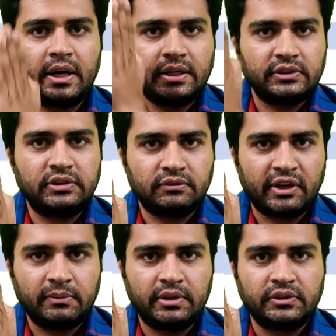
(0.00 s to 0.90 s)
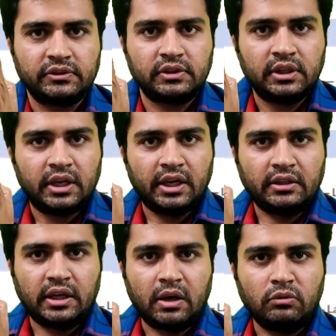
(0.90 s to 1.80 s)
is the fibrous, and
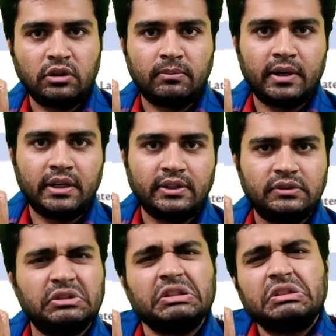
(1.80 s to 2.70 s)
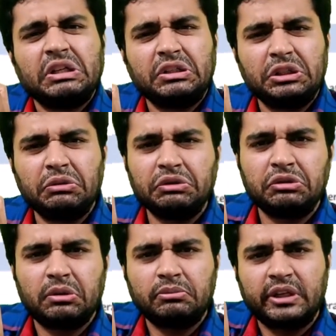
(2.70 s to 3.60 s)
the outer part is just continuation
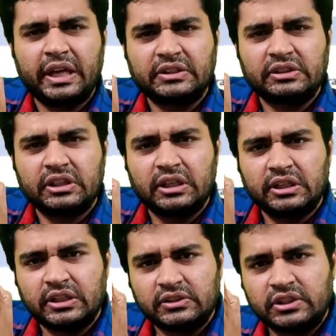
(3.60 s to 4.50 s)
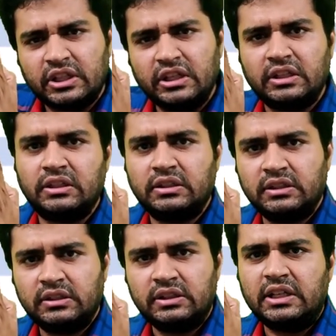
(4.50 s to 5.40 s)
of the external ear skin.
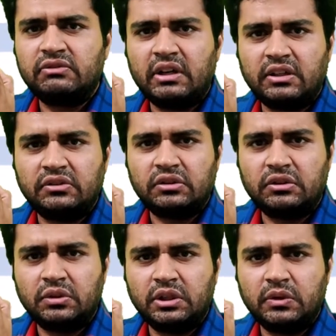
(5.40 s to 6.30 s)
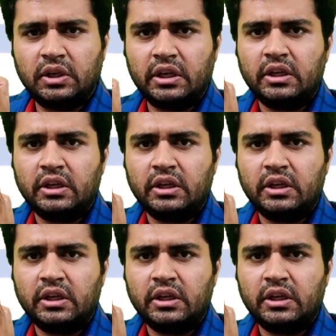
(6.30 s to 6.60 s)
That's why it is a cuticular.